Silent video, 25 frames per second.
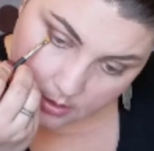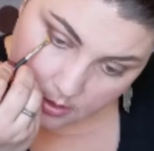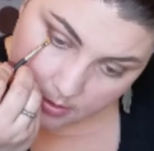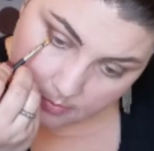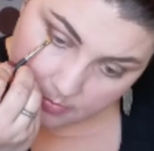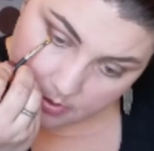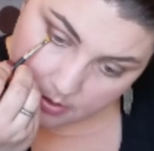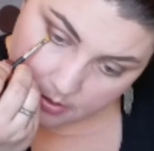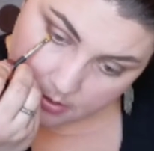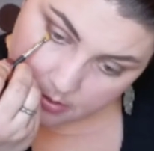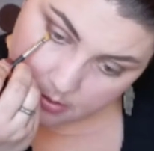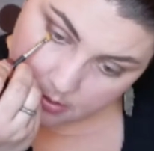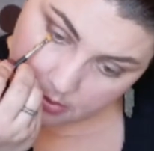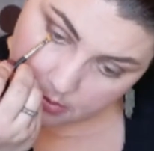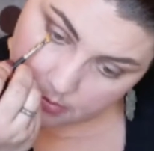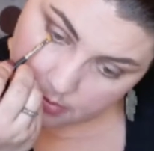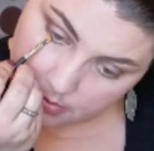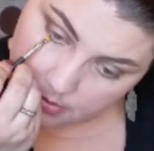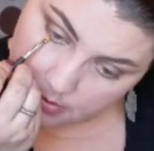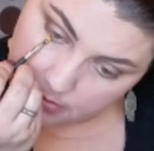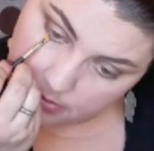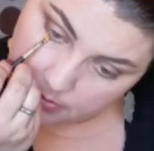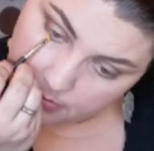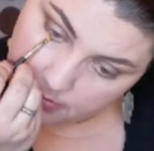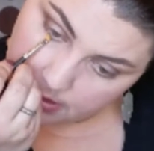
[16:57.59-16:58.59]
I'm not going to go
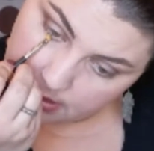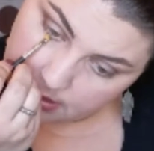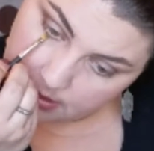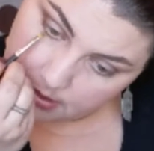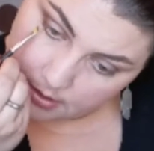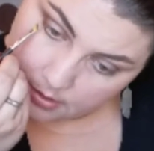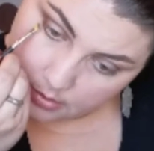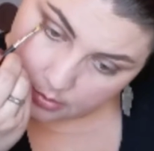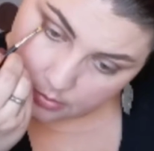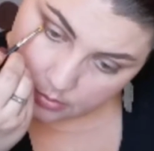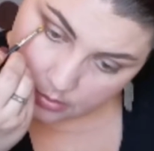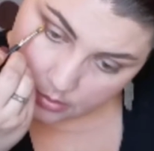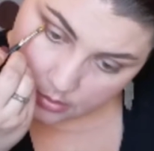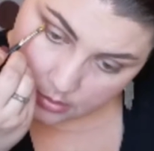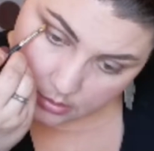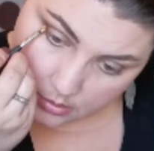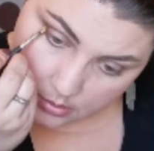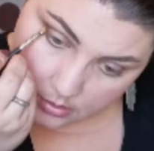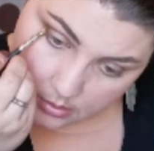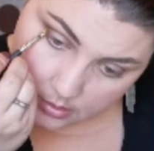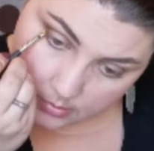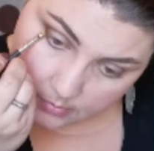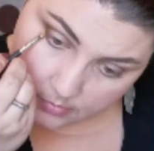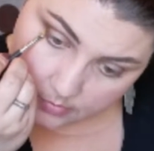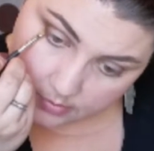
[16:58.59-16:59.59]
all the way down.
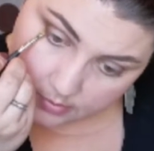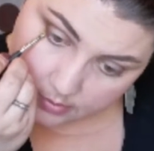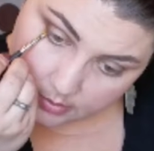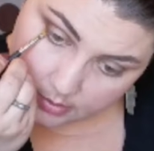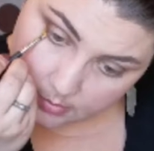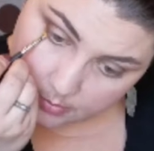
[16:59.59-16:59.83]
I'm just